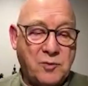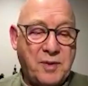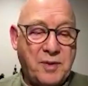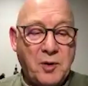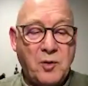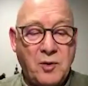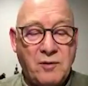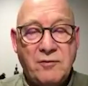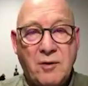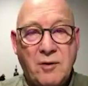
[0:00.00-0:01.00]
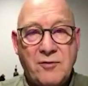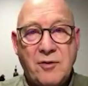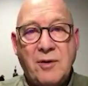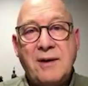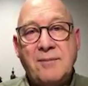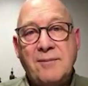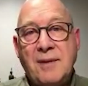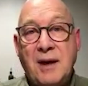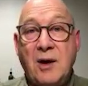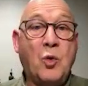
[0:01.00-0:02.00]
people who have got through it
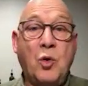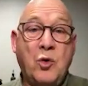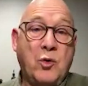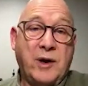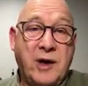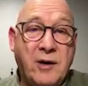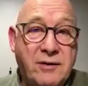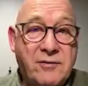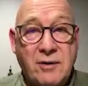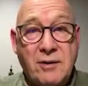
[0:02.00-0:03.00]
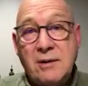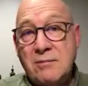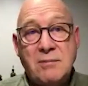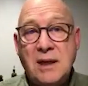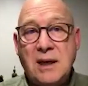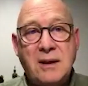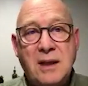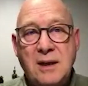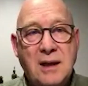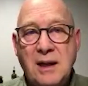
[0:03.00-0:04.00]
or who are going through it,
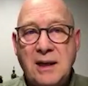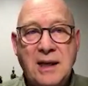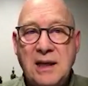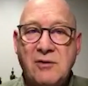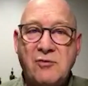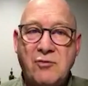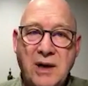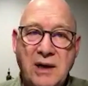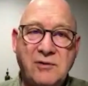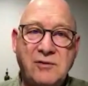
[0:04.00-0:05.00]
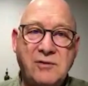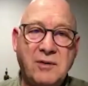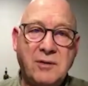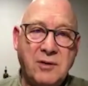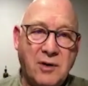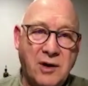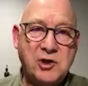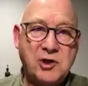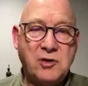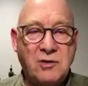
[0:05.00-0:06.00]
that again just raises your
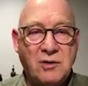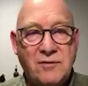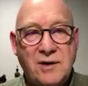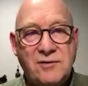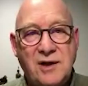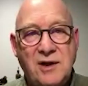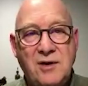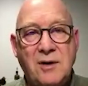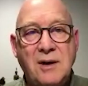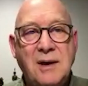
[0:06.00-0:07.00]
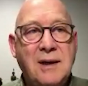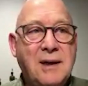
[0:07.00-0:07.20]
knowledge and your confidence and your